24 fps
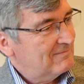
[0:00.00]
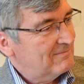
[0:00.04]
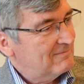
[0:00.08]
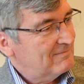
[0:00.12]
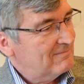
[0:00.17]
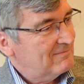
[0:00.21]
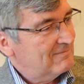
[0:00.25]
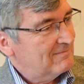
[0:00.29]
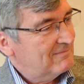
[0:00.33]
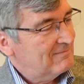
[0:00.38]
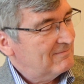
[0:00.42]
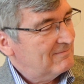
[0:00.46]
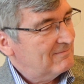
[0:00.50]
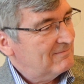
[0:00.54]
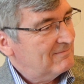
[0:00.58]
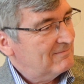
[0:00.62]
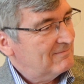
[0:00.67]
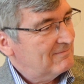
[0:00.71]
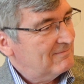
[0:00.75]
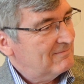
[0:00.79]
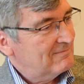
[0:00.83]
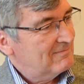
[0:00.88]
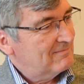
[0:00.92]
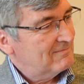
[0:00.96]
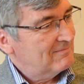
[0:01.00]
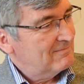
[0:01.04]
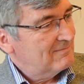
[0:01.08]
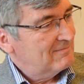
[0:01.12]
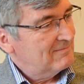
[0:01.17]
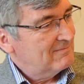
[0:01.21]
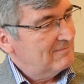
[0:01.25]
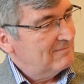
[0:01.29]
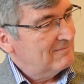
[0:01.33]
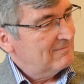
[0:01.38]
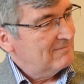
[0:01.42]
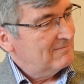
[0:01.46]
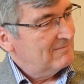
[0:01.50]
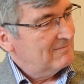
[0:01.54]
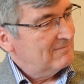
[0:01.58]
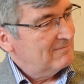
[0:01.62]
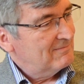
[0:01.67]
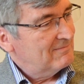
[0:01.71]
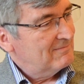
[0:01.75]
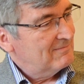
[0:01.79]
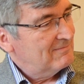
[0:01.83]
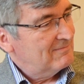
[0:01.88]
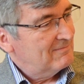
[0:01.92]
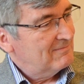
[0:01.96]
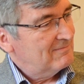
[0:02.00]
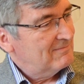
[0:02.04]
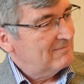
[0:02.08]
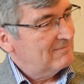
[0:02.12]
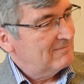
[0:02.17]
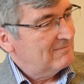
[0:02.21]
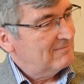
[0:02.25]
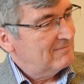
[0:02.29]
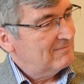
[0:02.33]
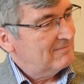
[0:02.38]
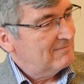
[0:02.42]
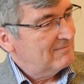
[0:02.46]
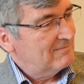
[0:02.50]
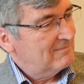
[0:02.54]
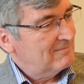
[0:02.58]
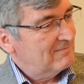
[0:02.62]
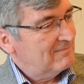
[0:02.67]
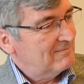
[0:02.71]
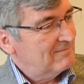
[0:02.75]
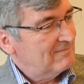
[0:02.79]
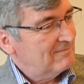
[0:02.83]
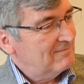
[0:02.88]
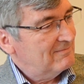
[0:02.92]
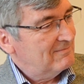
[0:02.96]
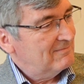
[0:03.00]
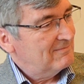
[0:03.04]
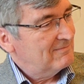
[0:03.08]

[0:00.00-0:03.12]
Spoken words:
(not speaking)